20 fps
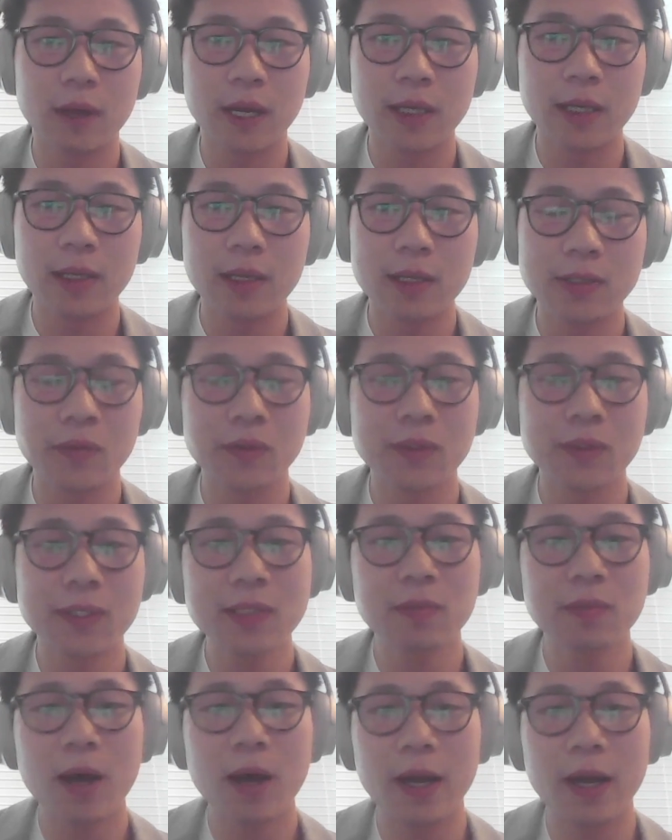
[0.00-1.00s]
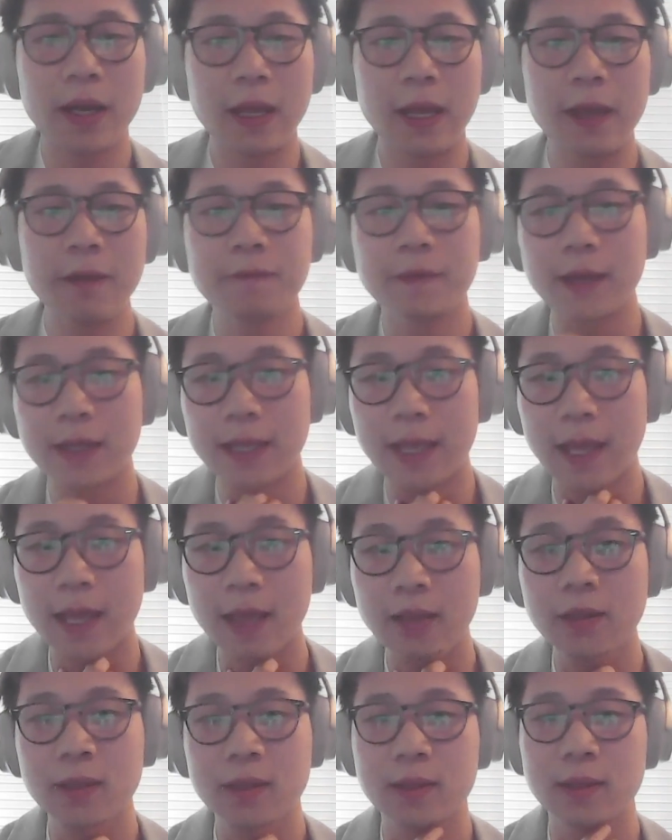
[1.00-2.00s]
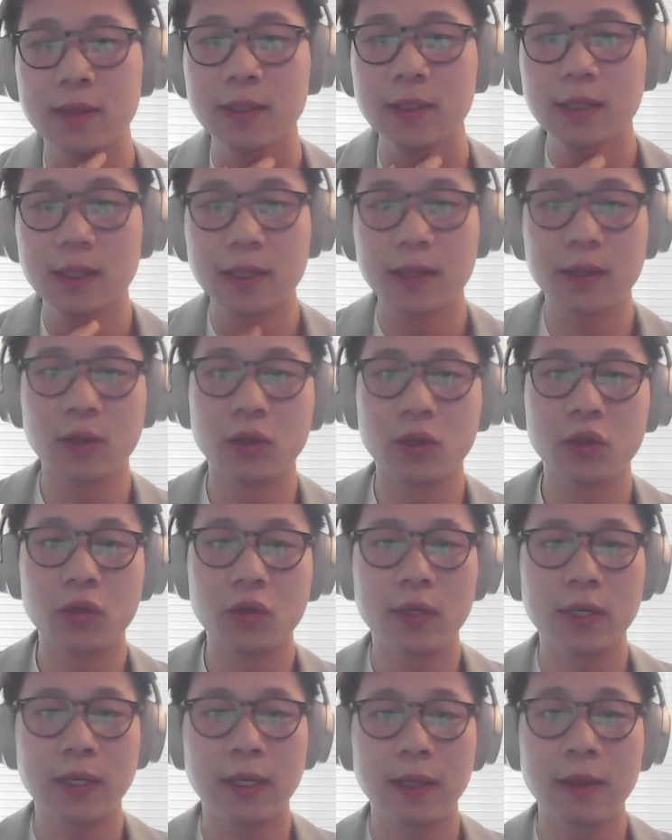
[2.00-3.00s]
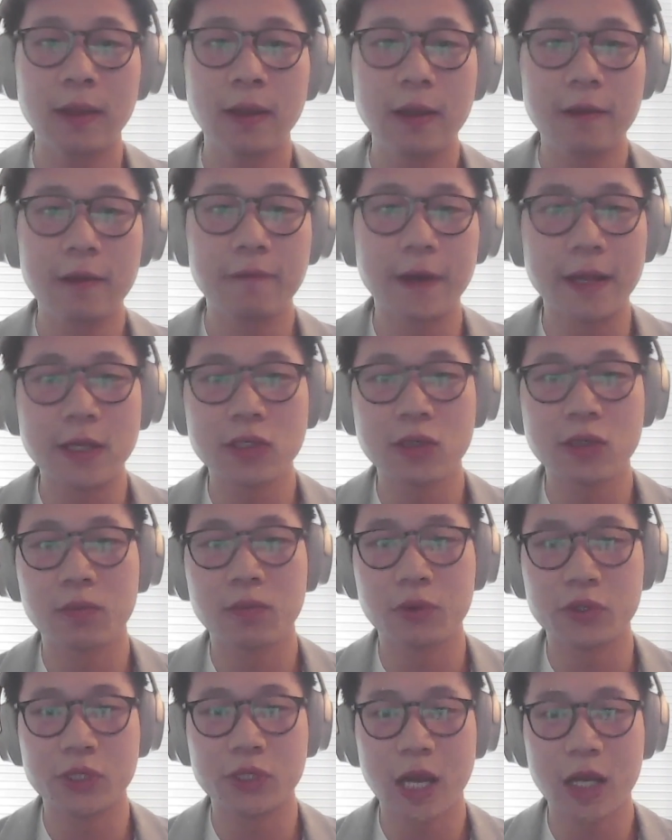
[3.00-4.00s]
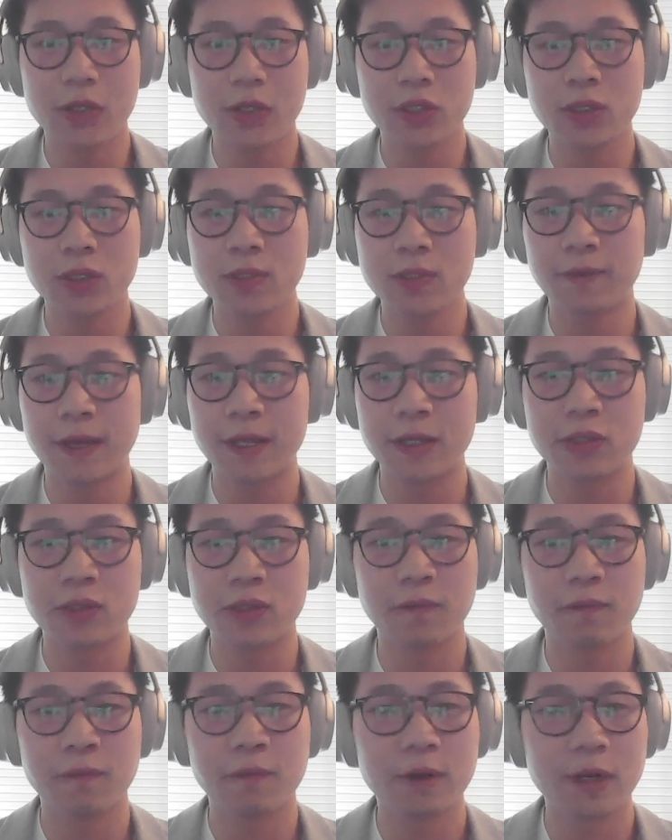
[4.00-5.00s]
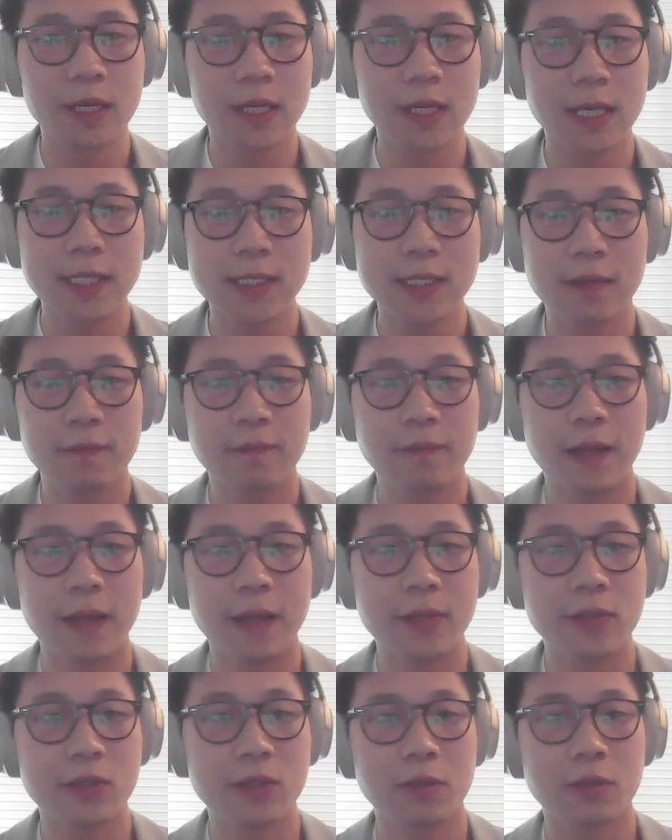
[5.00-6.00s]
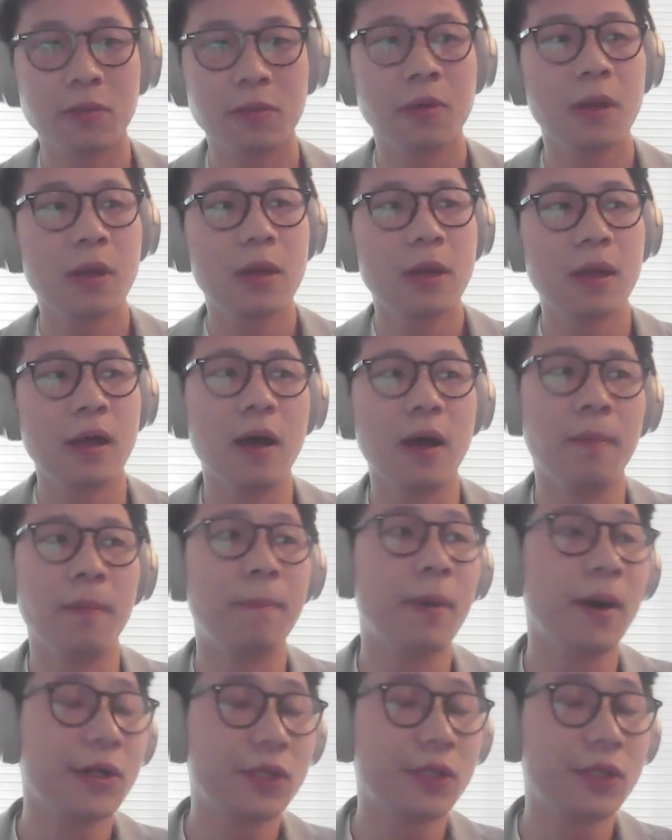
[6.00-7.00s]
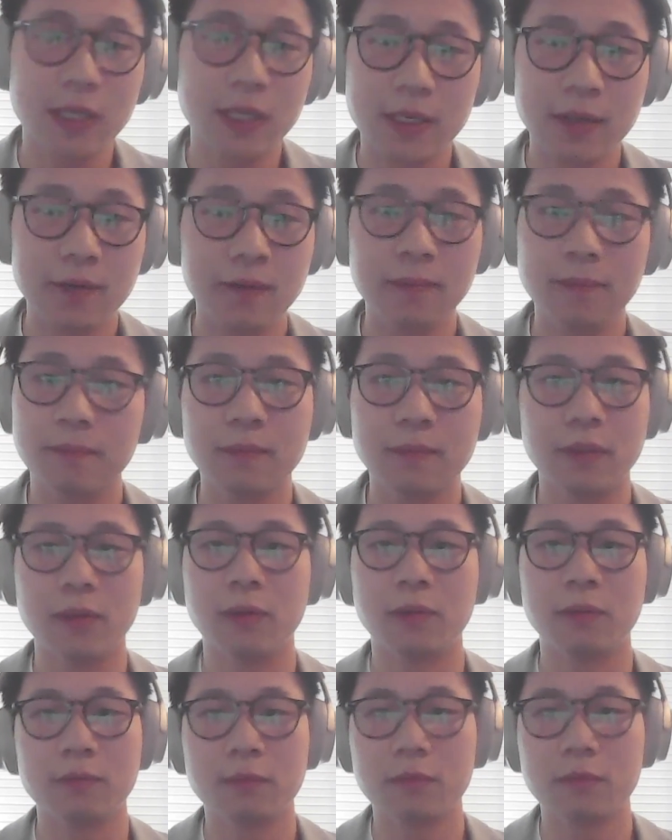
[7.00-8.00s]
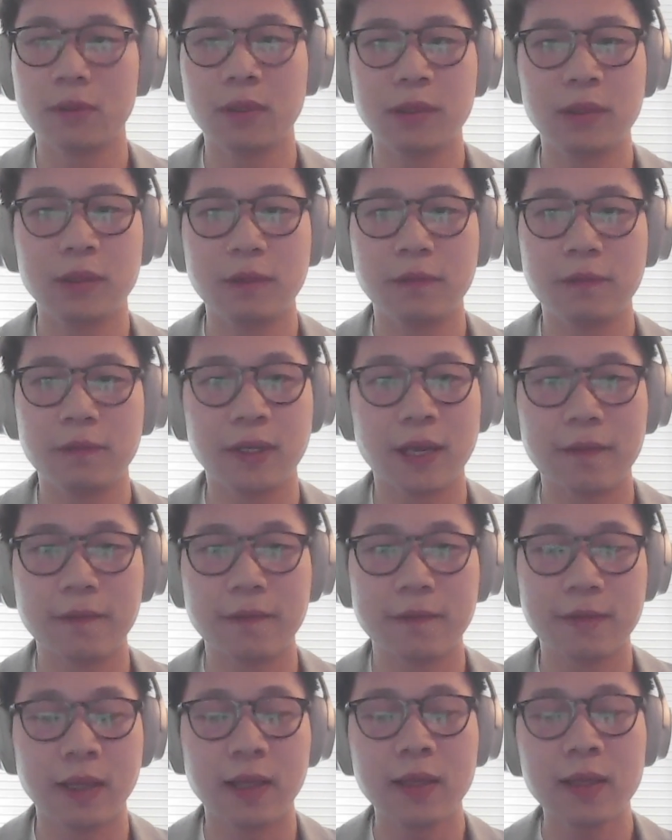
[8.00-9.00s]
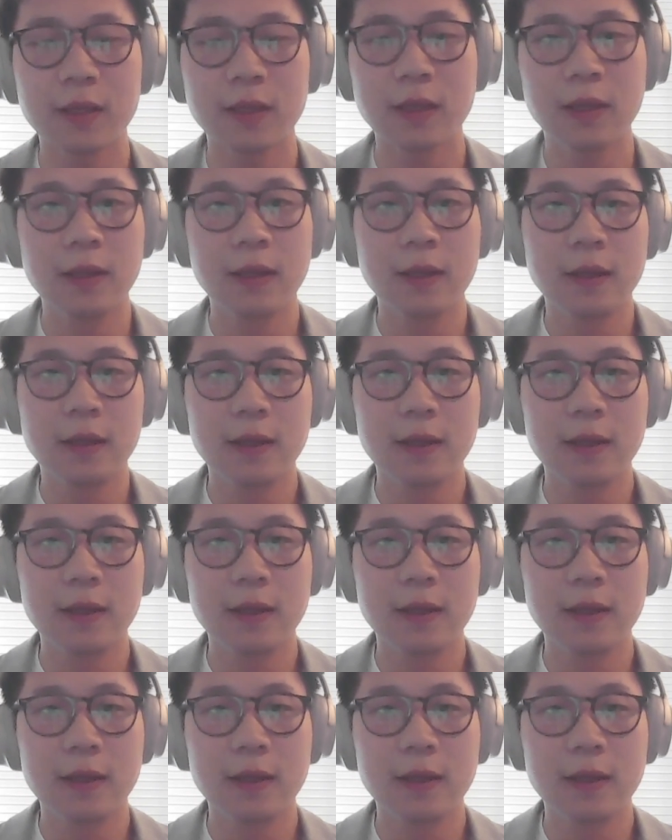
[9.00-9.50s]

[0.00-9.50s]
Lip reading: Right? So that's why if the accountant, they're doing financial projections, financial forecasting, financial budgeting, different kind of thing.